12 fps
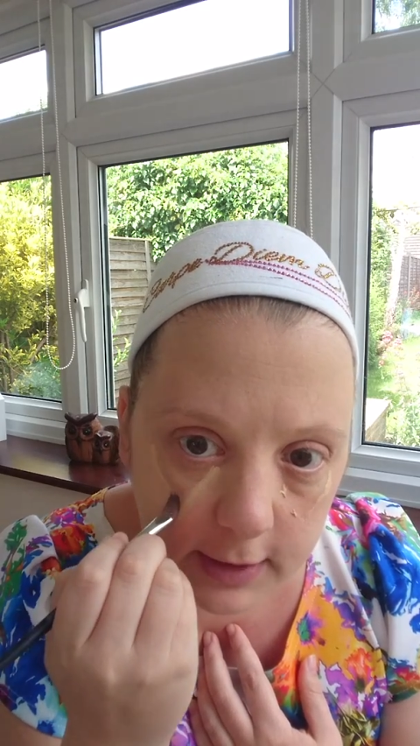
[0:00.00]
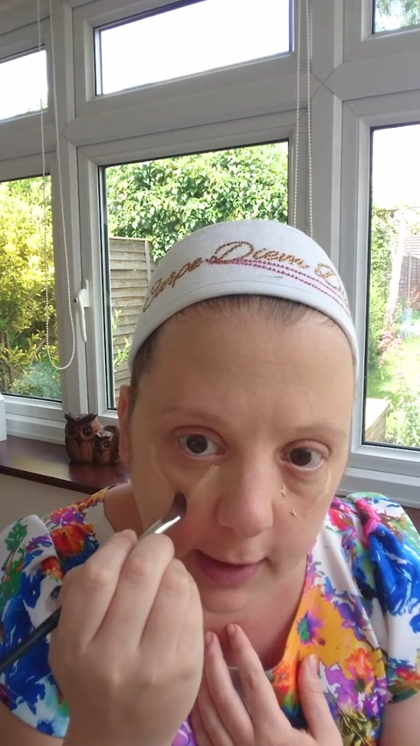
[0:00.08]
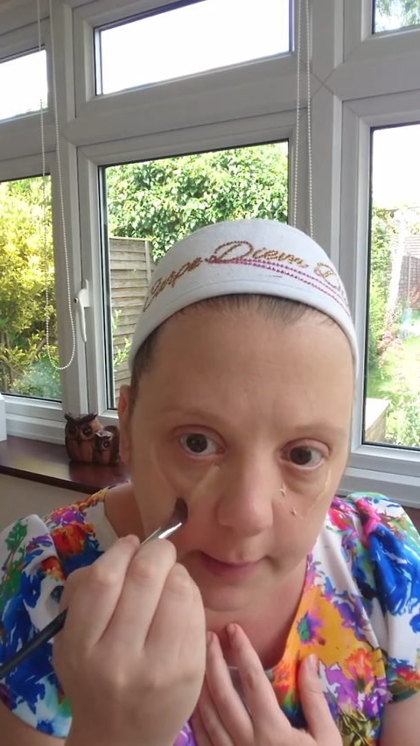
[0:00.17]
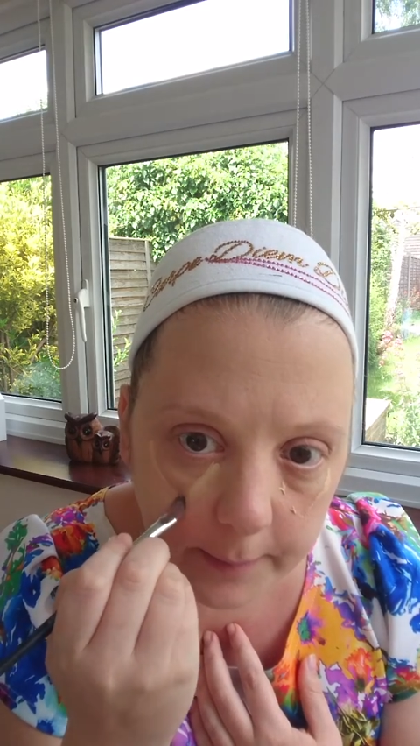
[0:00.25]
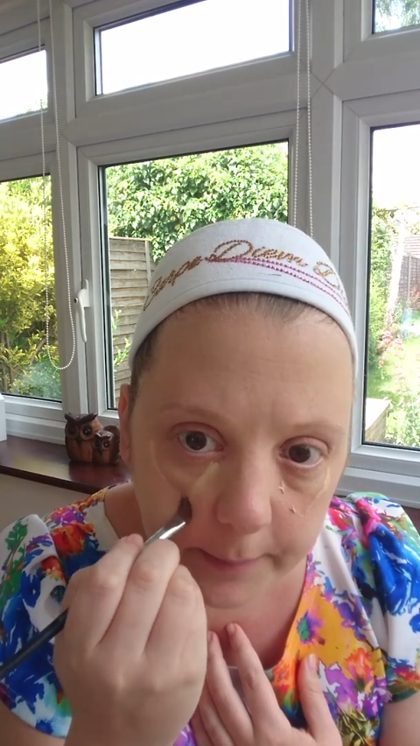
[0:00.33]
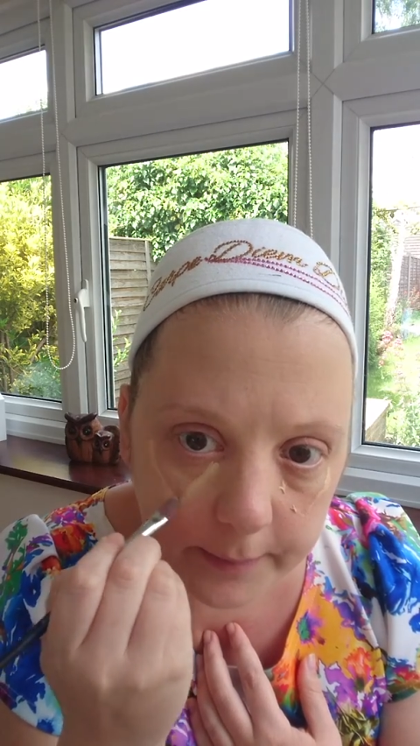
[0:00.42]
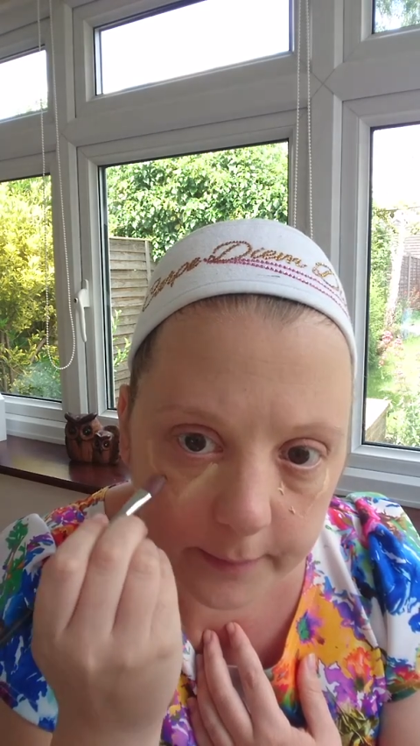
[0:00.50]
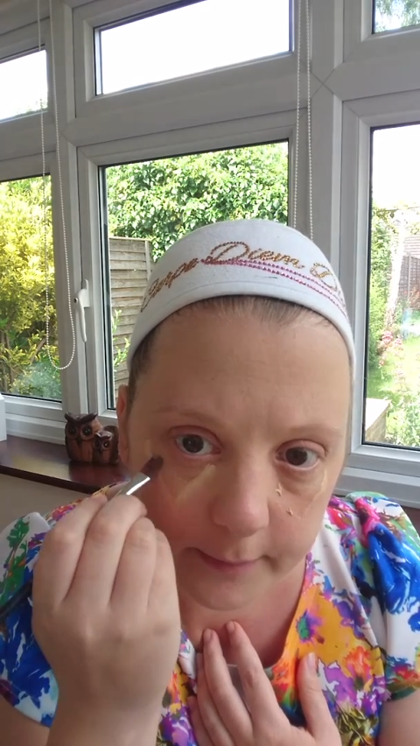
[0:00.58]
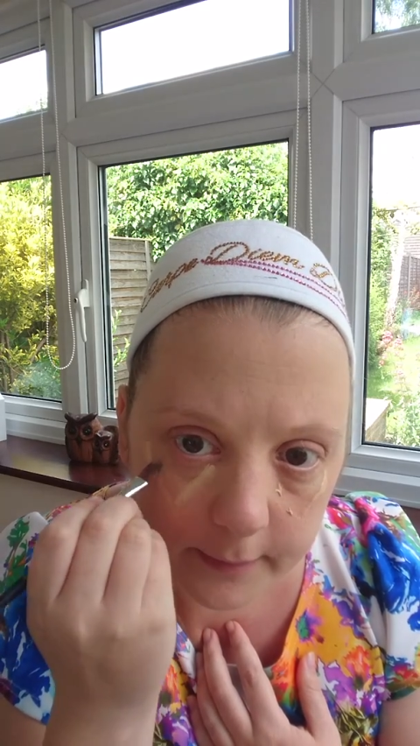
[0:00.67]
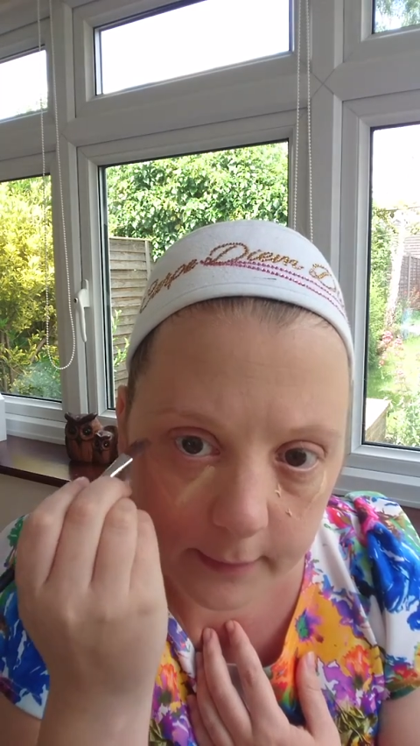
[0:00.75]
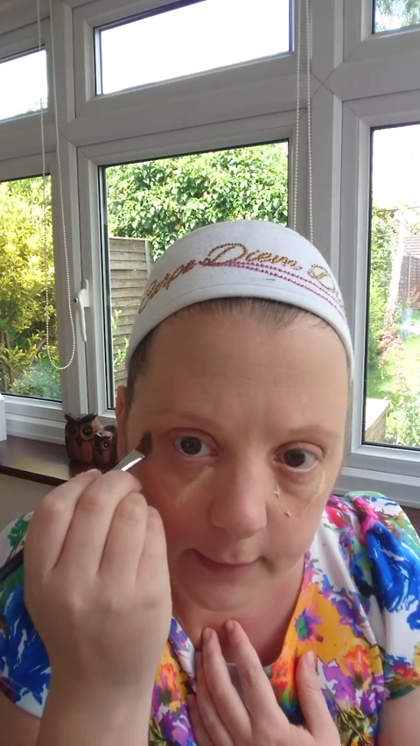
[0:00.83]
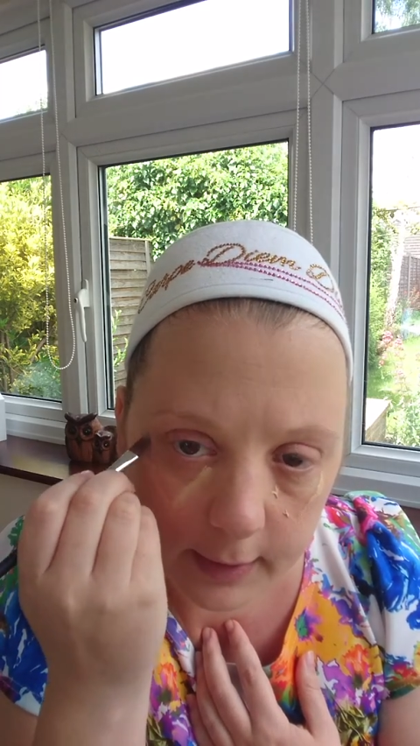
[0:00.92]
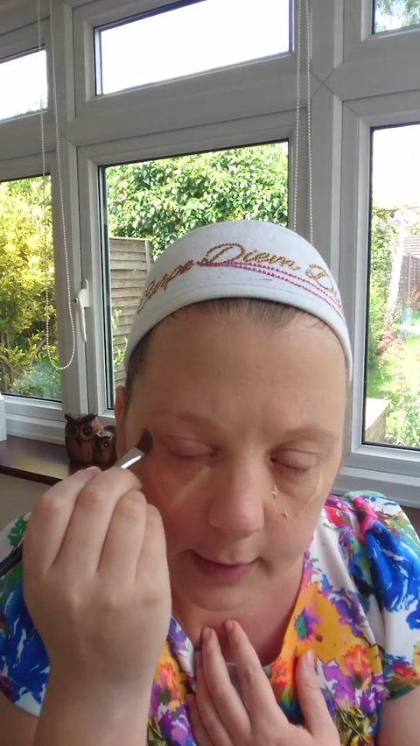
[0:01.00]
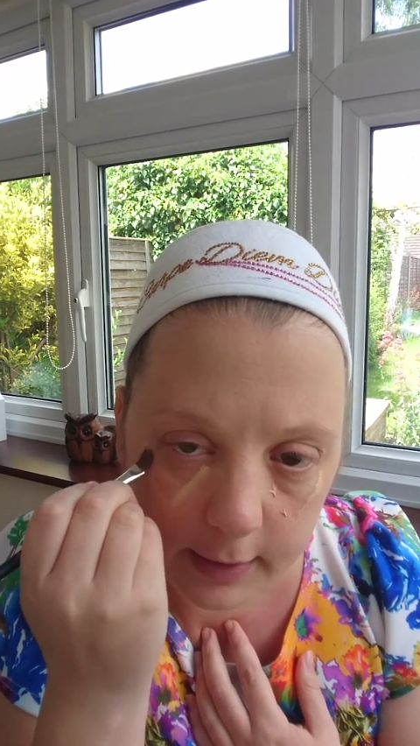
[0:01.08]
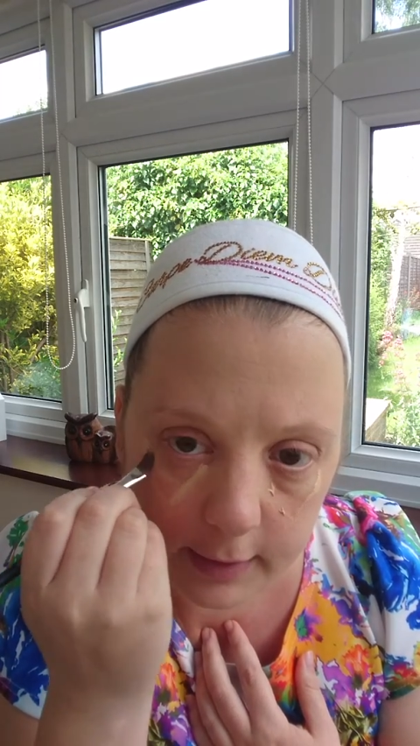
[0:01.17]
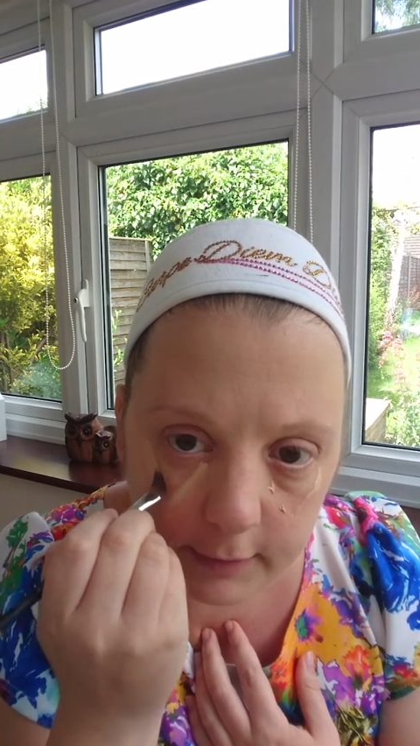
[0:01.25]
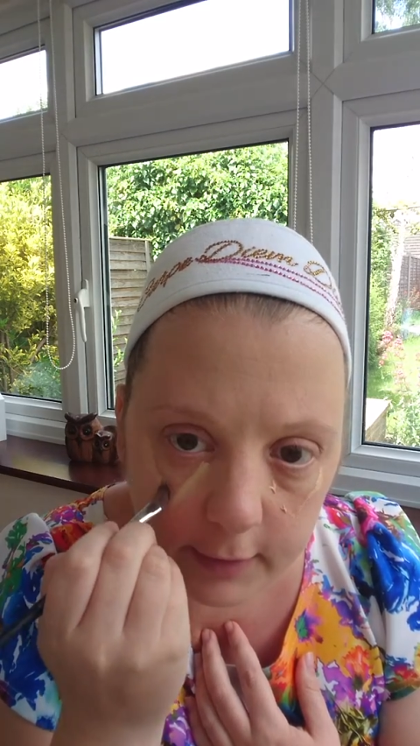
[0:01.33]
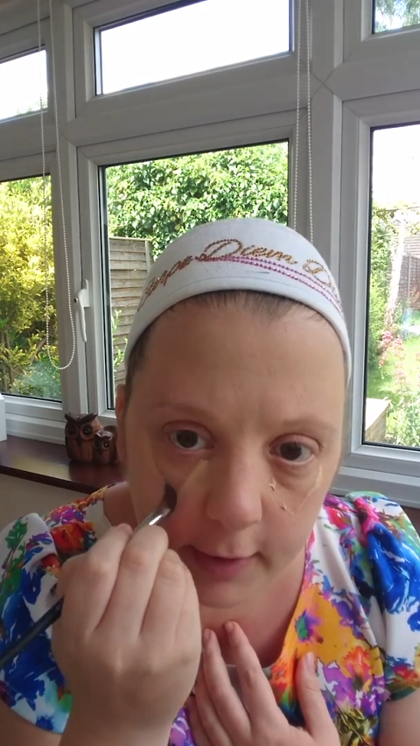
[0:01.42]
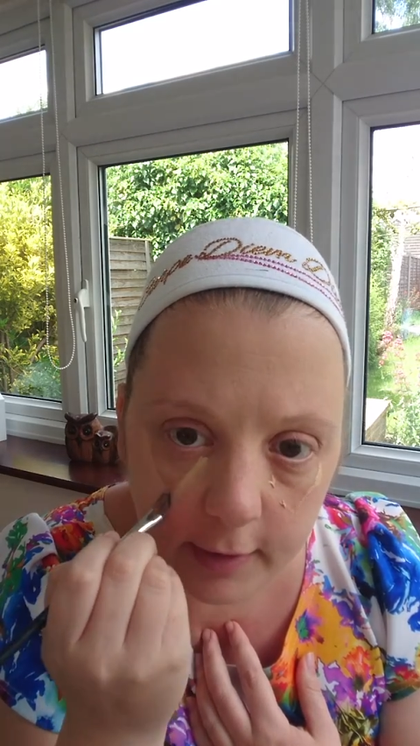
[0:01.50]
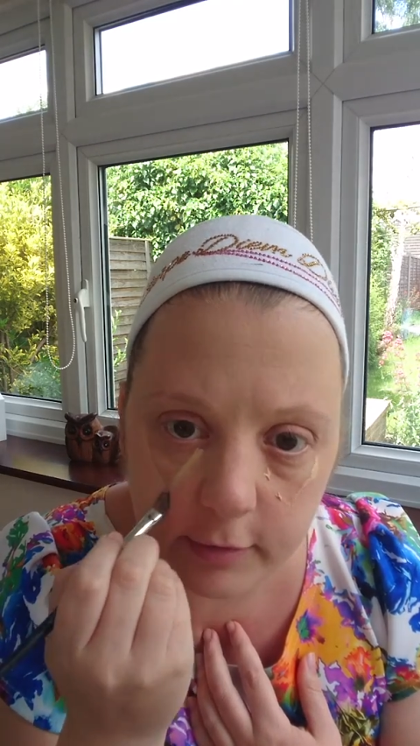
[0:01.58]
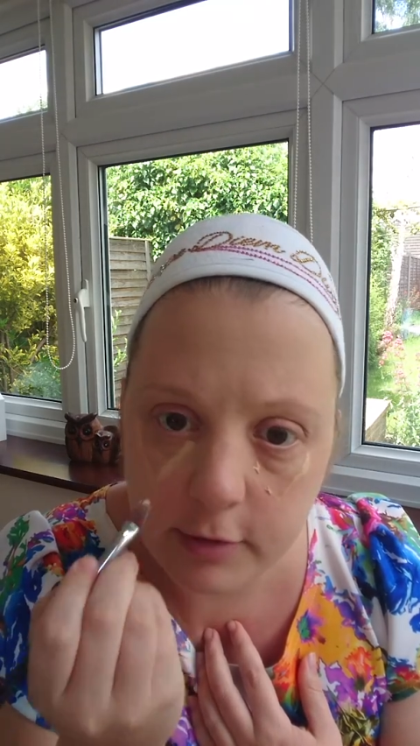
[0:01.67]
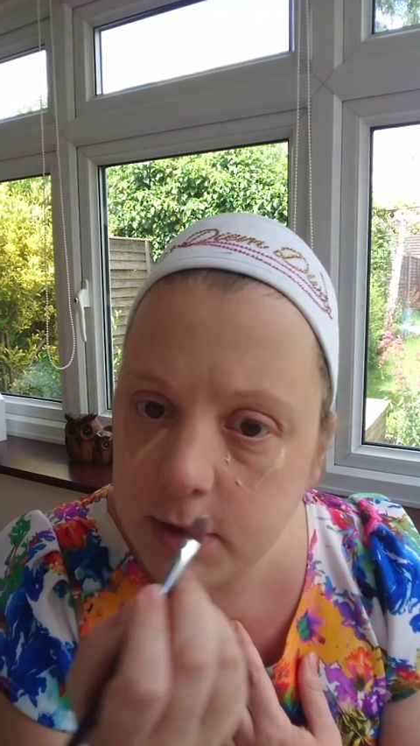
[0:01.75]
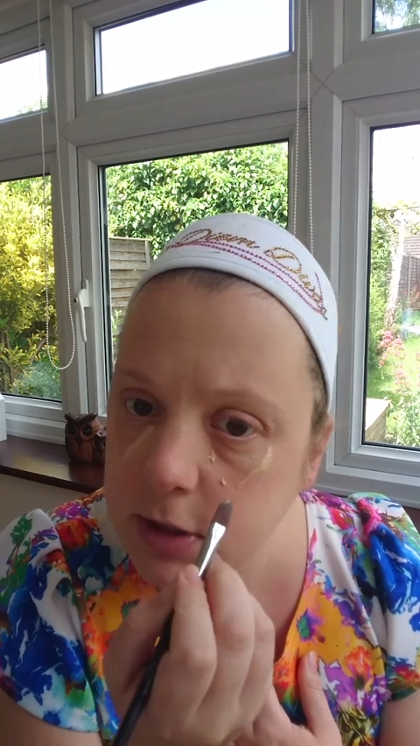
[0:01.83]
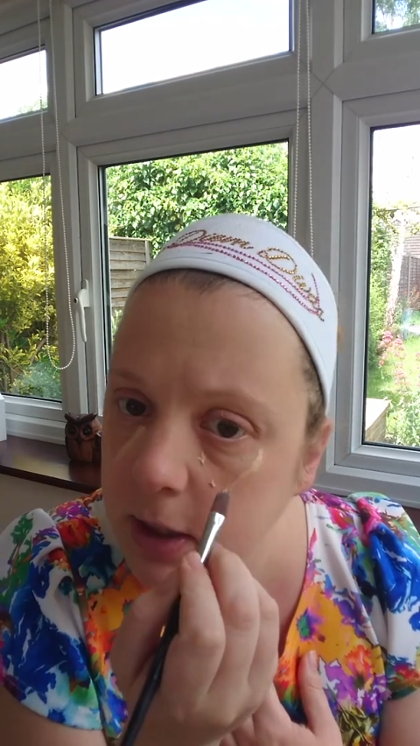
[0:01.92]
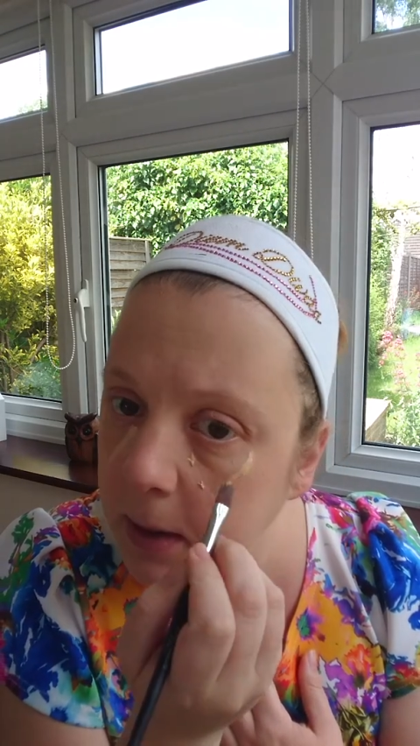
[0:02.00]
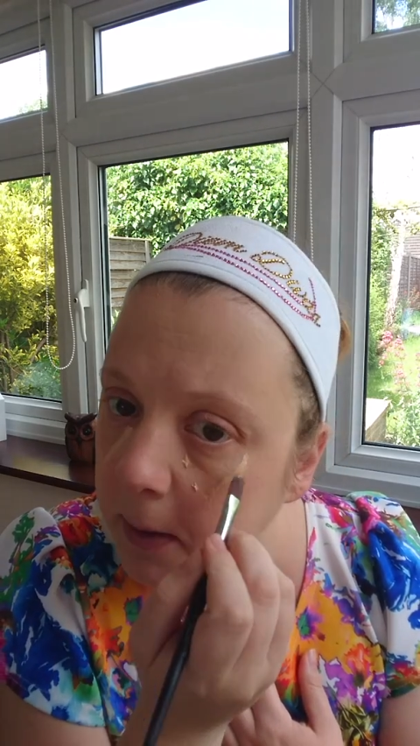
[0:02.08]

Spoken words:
get even coverage.